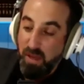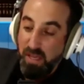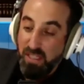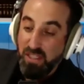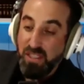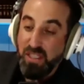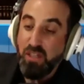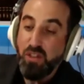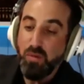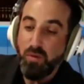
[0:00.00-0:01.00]

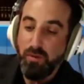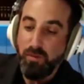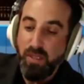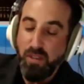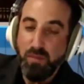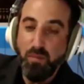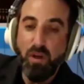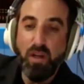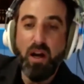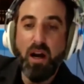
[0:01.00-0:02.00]
instinctual into more
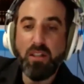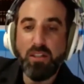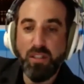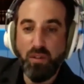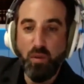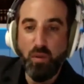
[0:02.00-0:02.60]
conscious,